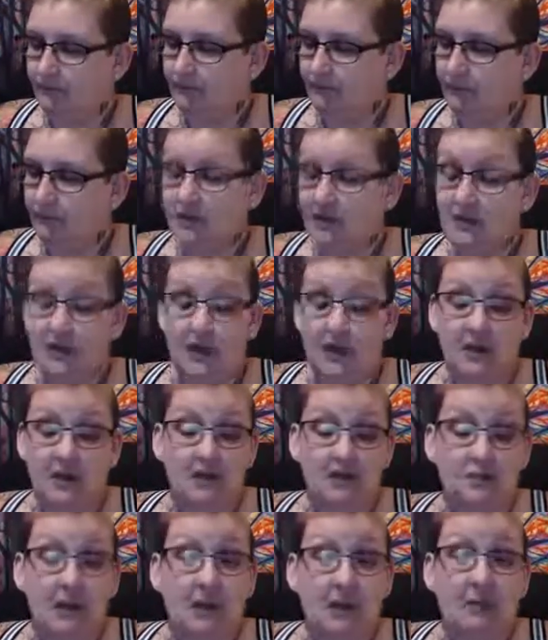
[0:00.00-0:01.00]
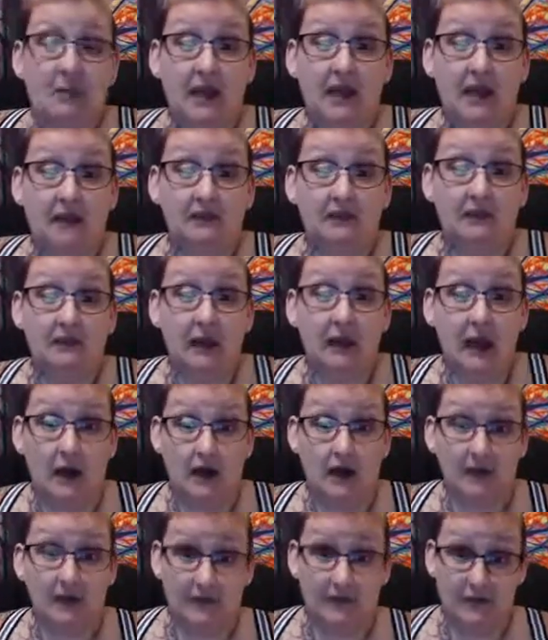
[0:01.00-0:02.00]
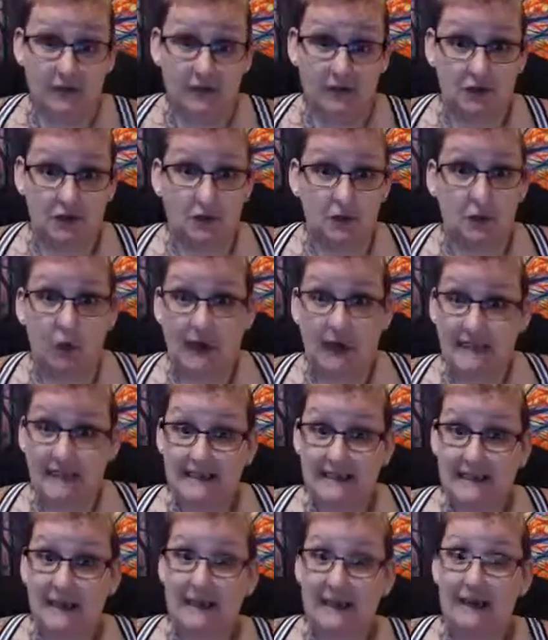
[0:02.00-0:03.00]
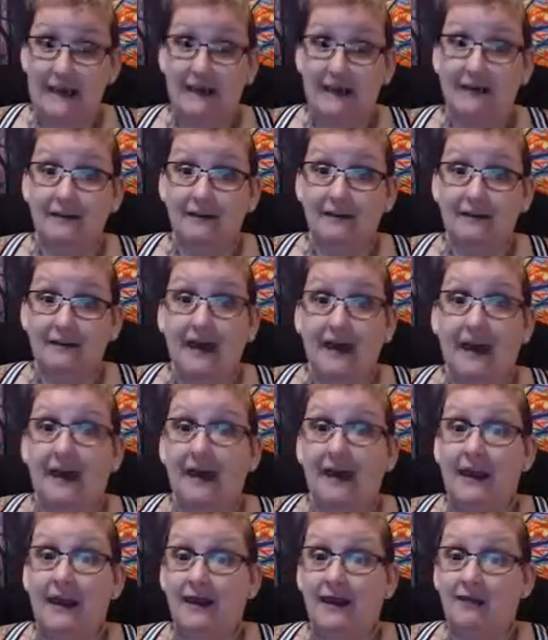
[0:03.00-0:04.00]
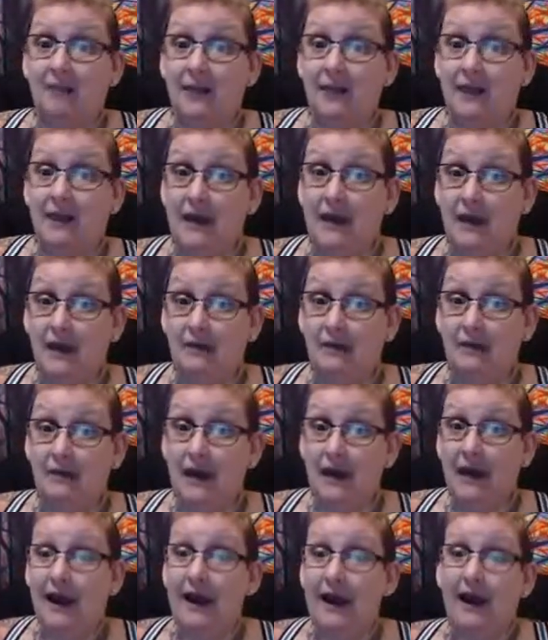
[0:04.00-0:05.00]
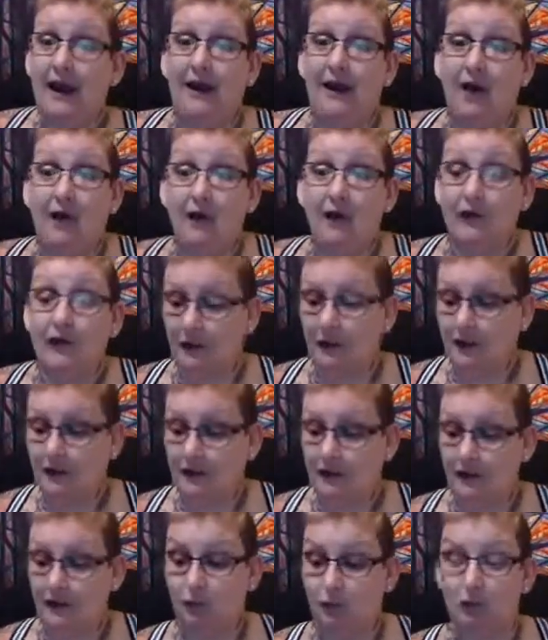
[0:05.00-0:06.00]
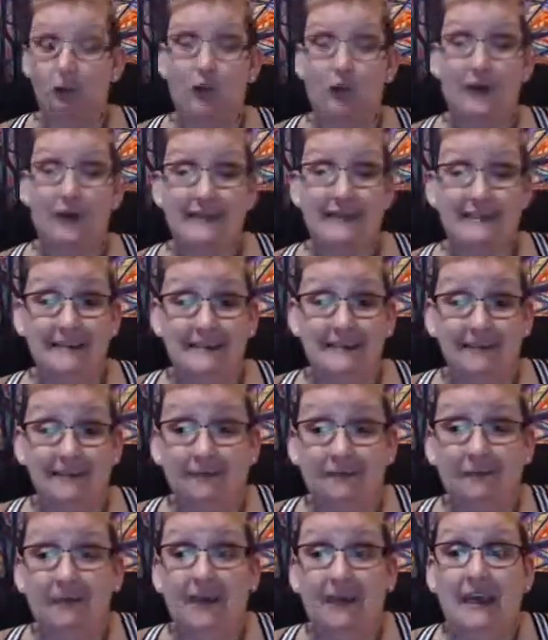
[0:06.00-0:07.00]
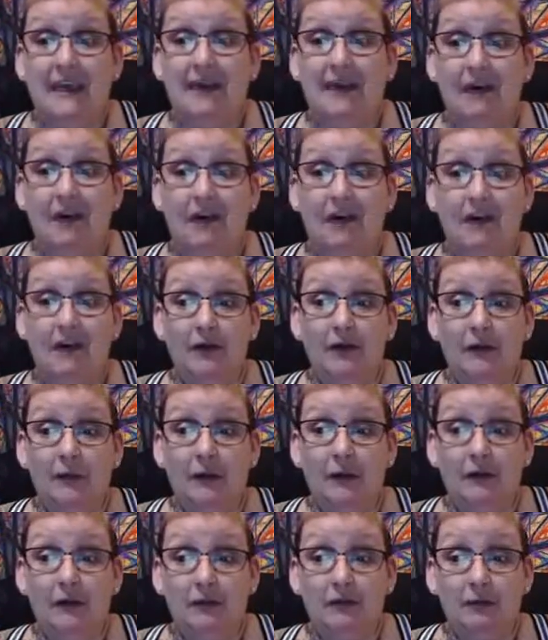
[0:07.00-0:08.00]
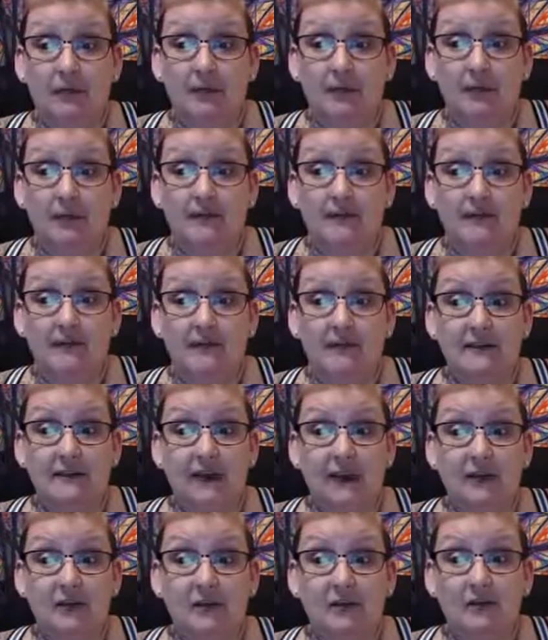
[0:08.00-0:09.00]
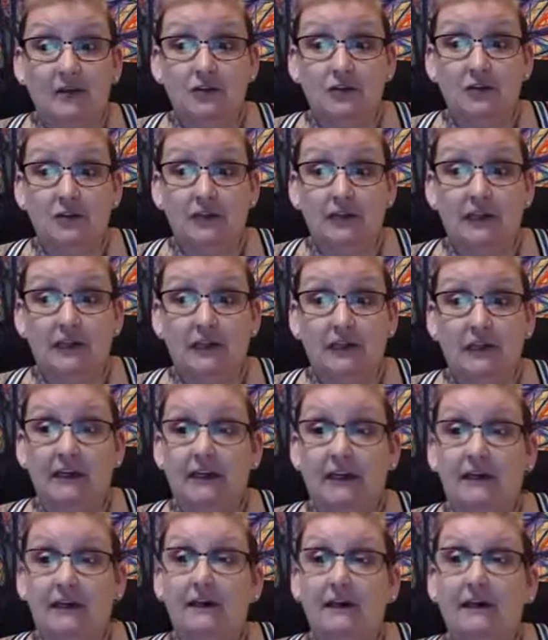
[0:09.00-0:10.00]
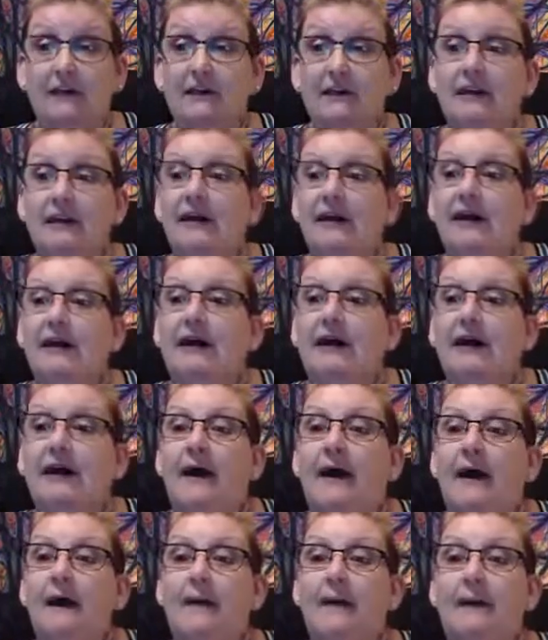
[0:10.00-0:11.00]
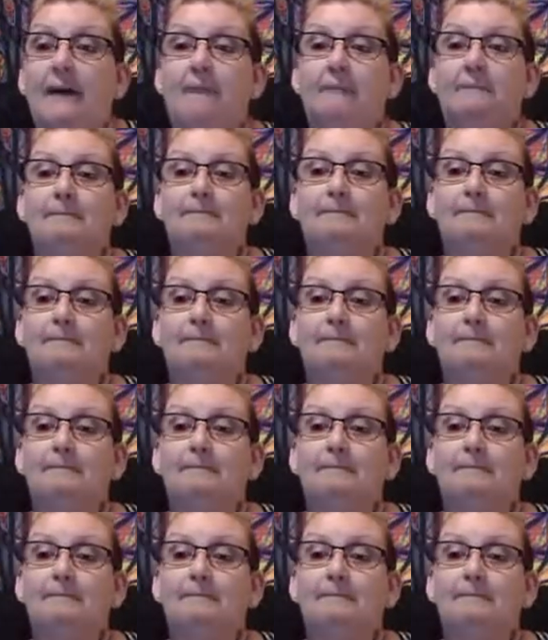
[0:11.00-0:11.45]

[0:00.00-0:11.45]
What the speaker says: I changed my paid lives to Wednesday nights at 8 p.m. I also did raise the fee a little bit because I usually I